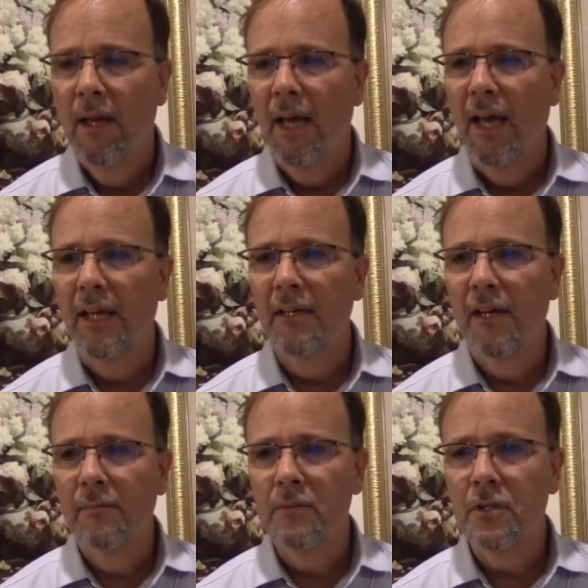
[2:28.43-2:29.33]

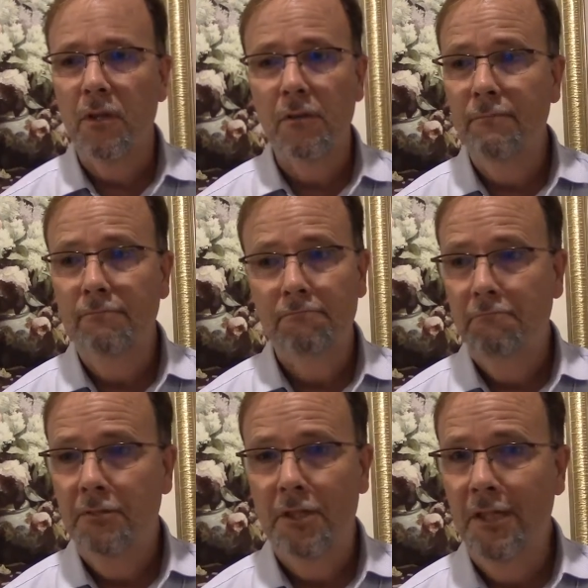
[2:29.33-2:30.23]
And so
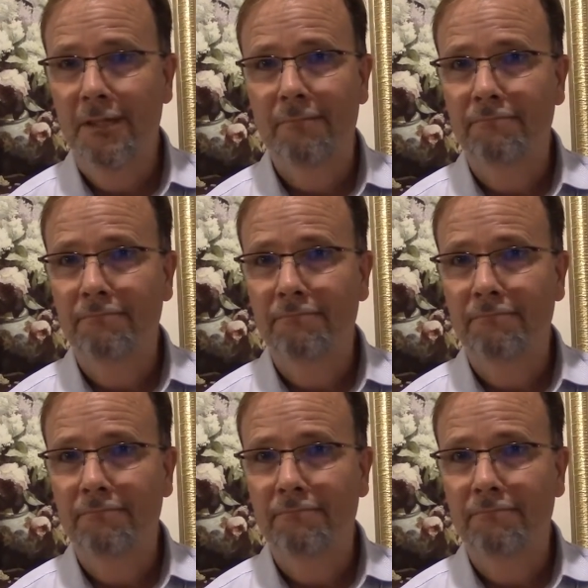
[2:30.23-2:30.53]
she